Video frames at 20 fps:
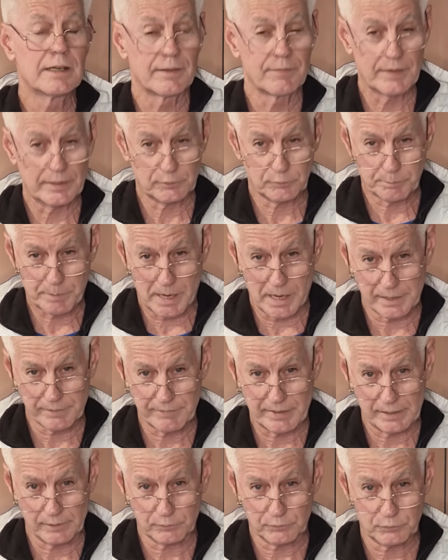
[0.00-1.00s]
and that's part
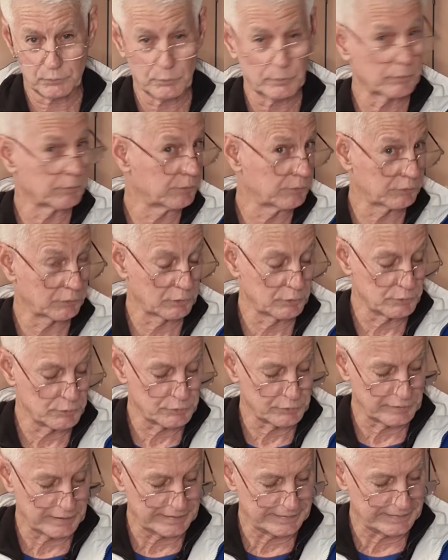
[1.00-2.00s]
of our sort of
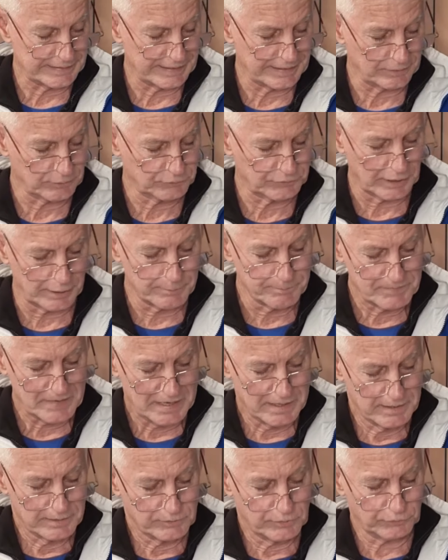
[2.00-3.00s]
solution anyhow. So
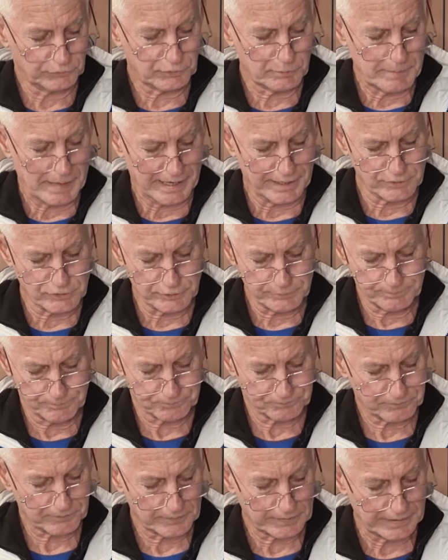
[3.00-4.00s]
just imagine
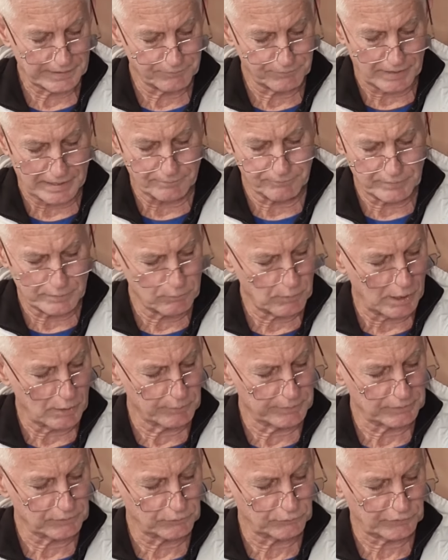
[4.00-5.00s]
if every
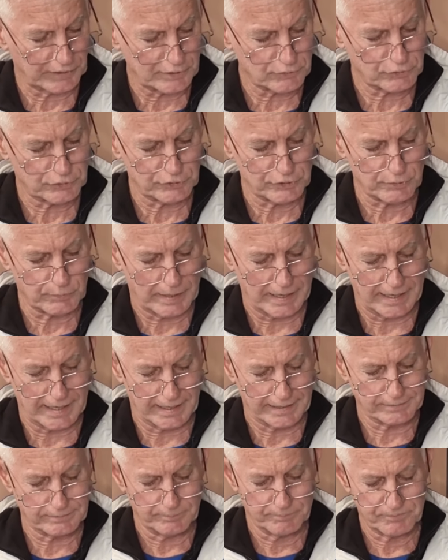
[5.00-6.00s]
rowing session you
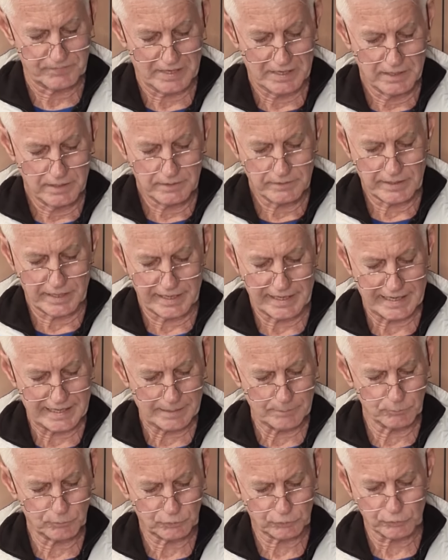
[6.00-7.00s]
had, your
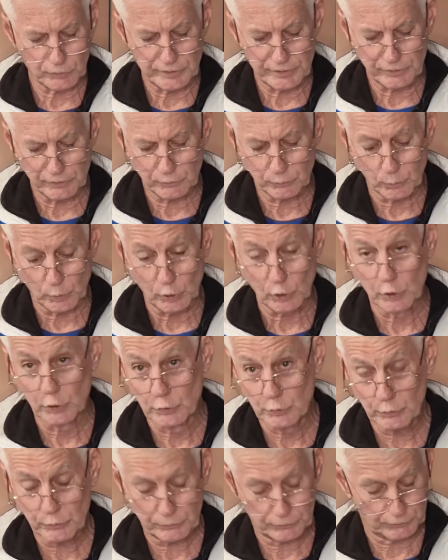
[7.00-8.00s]
hamstrings were
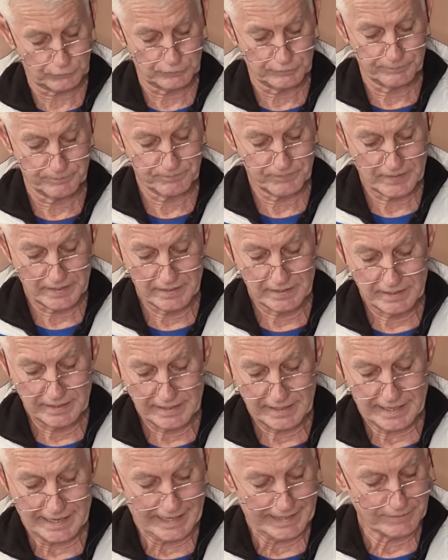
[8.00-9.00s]
loose
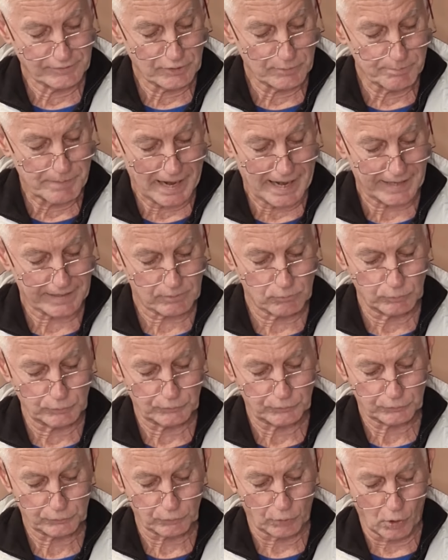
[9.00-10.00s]
and your back
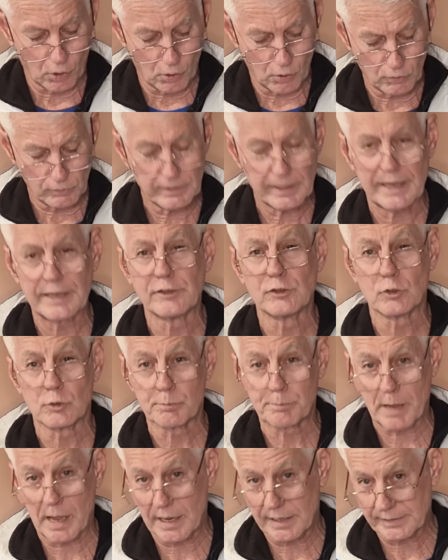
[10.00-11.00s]
was strong and you
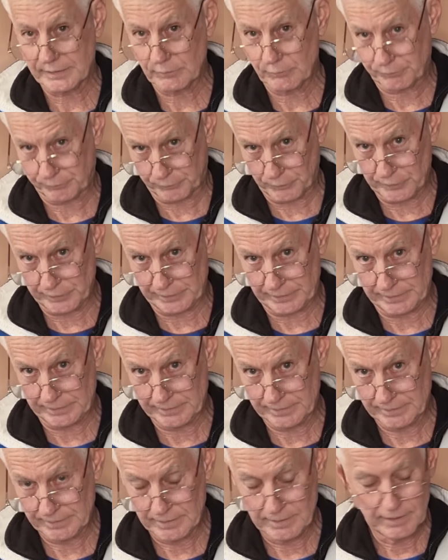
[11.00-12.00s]
were pain-free.
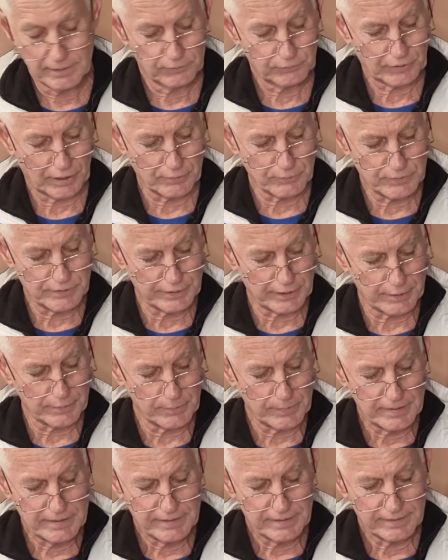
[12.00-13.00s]
So, you know,